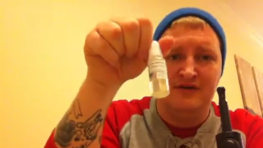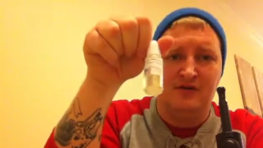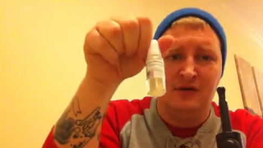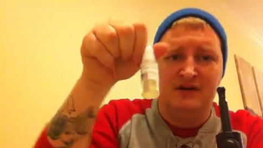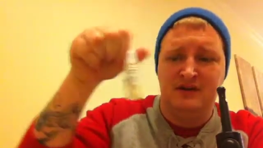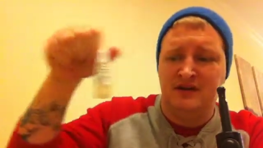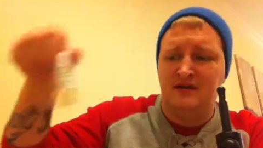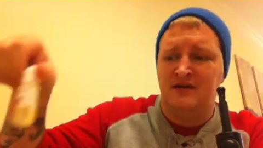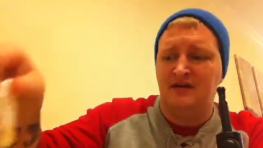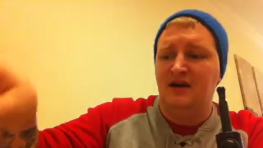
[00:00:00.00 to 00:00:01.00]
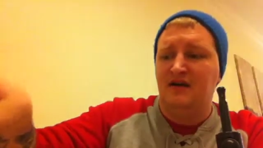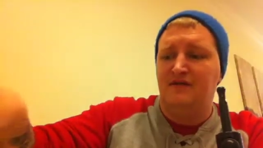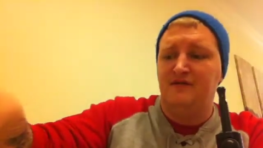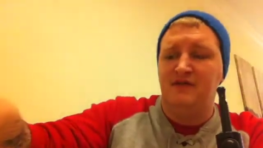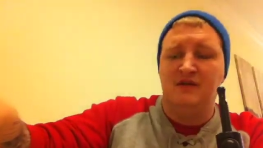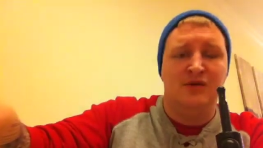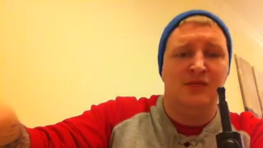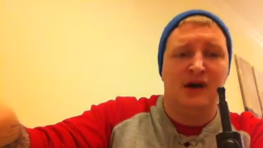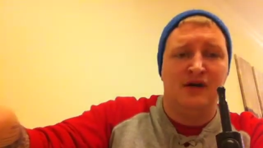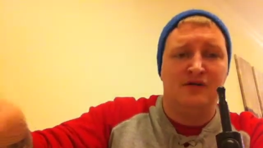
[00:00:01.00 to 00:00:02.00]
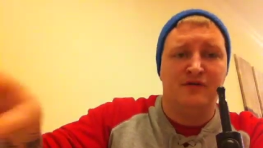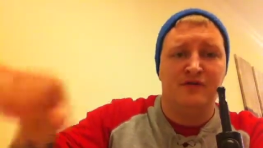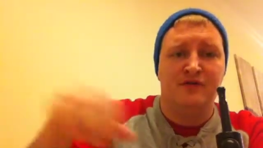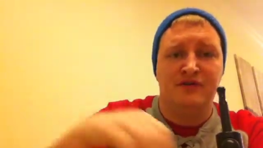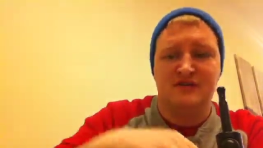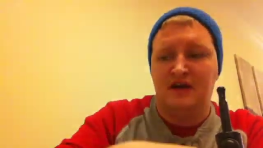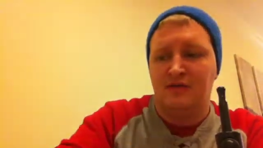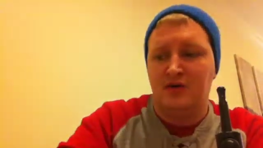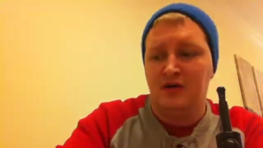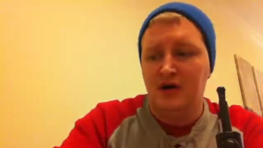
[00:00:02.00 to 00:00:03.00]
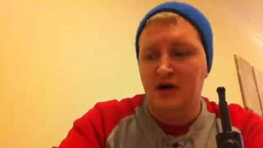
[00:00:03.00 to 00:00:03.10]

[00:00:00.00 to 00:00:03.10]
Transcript: It's great to get a 15 ml bottle for a free sample.